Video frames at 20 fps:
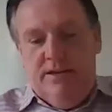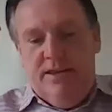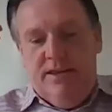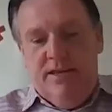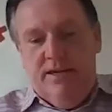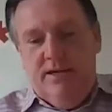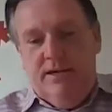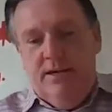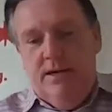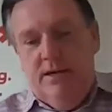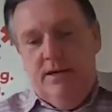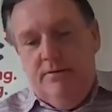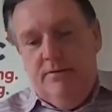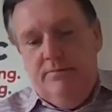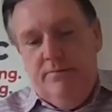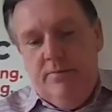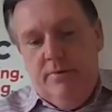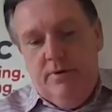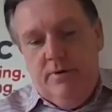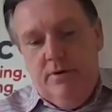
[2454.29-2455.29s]
I think
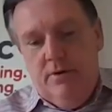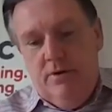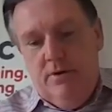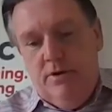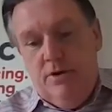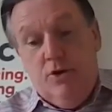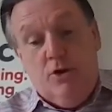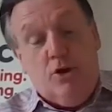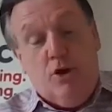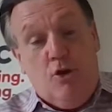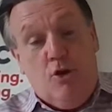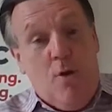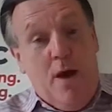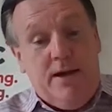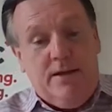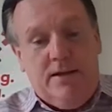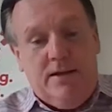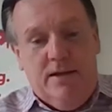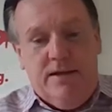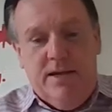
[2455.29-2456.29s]
you're
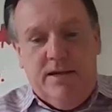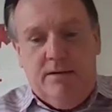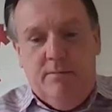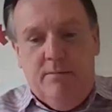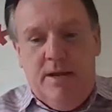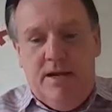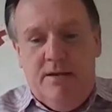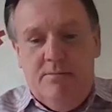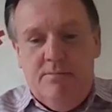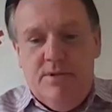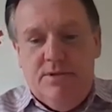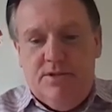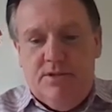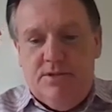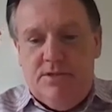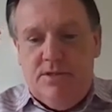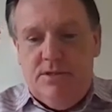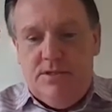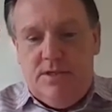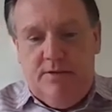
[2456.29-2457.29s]
correct. I think many
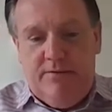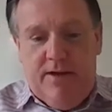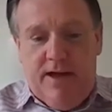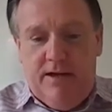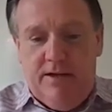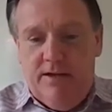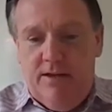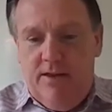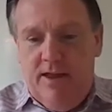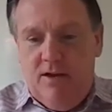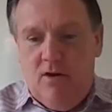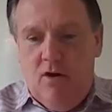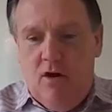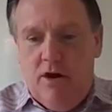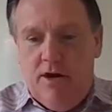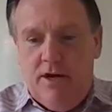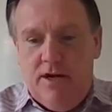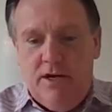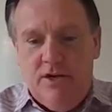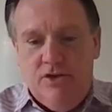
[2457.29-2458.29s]
businesses have had to take
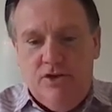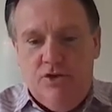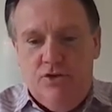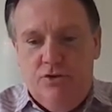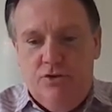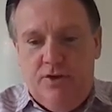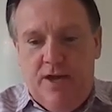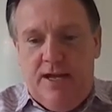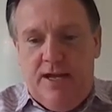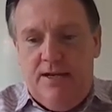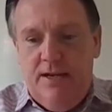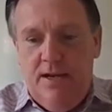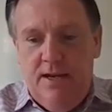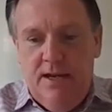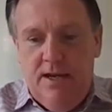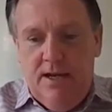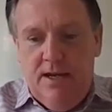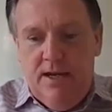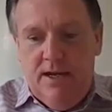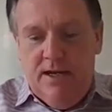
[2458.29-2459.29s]
on additional debt
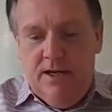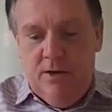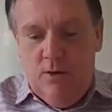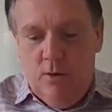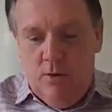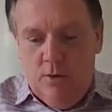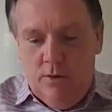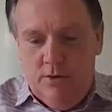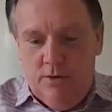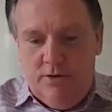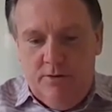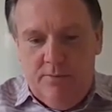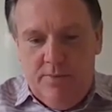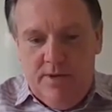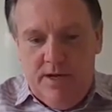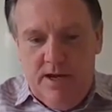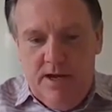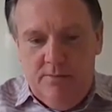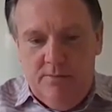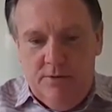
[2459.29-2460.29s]
in order to
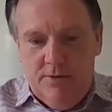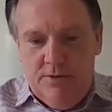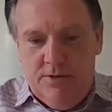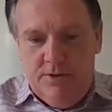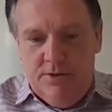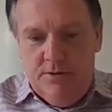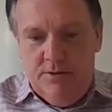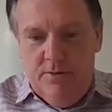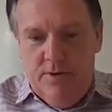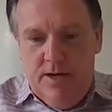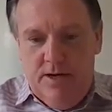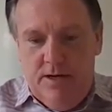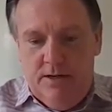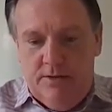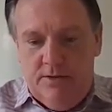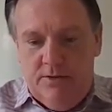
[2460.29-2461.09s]
be able to